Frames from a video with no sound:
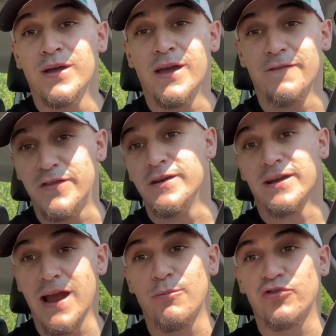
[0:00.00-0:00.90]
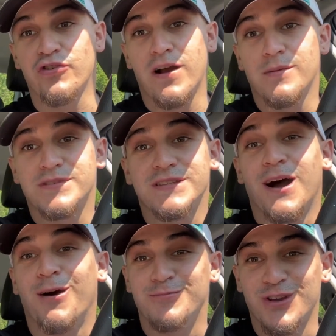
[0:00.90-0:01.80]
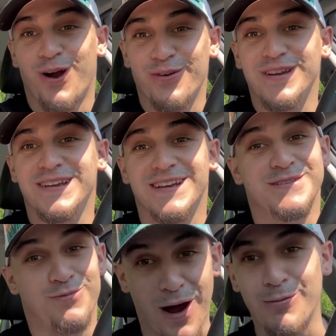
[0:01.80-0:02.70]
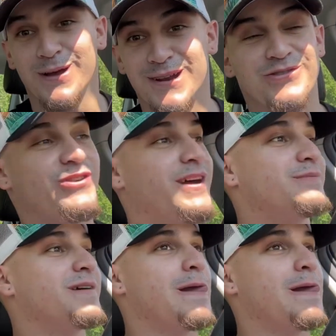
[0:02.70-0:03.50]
if the camera drops, I'm sorry, it's probably gonna drop,